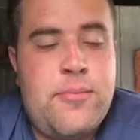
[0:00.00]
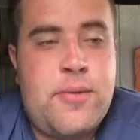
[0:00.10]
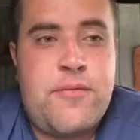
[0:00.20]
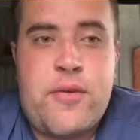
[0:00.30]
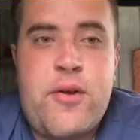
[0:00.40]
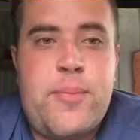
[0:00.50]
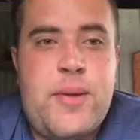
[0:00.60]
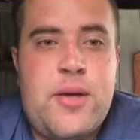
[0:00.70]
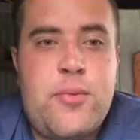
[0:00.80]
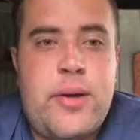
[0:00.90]
But very
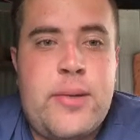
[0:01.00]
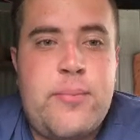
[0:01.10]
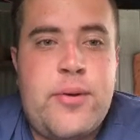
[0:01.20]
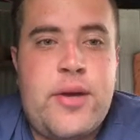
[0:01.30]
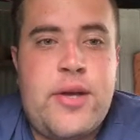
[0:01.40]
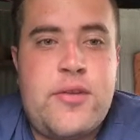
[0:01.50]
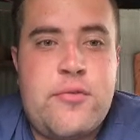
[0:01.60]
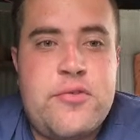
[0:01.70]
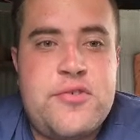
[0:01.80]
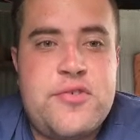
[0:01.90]
big win by the
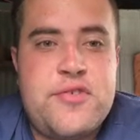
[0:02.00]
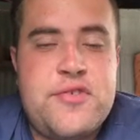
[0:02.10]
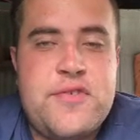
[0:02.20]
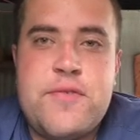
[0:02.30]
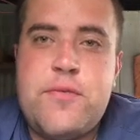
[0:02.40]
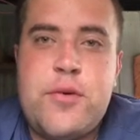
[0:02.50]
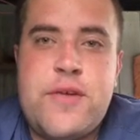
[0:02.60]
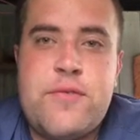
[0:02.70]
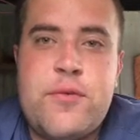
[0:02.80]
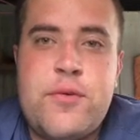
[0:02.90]
Roosters,
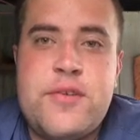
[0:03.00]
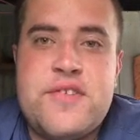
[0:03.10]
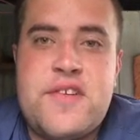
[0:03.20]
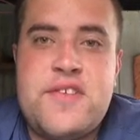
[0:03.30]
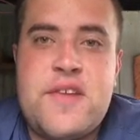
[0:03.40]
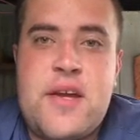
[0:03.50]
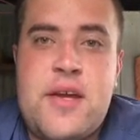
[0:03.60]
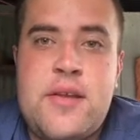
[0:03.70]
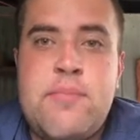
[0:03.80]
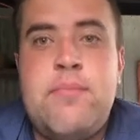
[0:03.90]

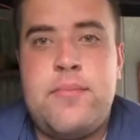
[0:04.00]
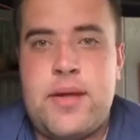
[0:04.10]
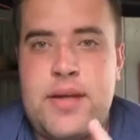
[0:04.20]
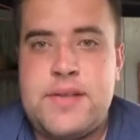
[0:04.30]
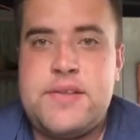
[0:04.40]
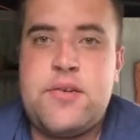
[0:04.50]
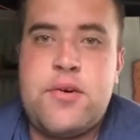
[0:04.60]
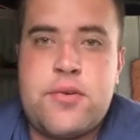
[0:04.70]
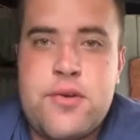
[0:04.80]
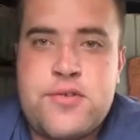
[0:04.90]
44-16 against the
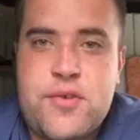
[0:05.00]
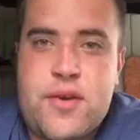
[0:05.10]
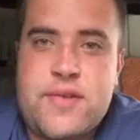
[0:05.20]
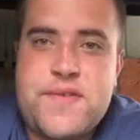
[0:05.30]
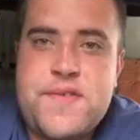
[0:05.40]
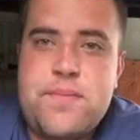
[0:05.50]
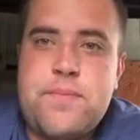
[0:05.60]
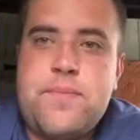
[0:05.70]
Gold Coast Titans.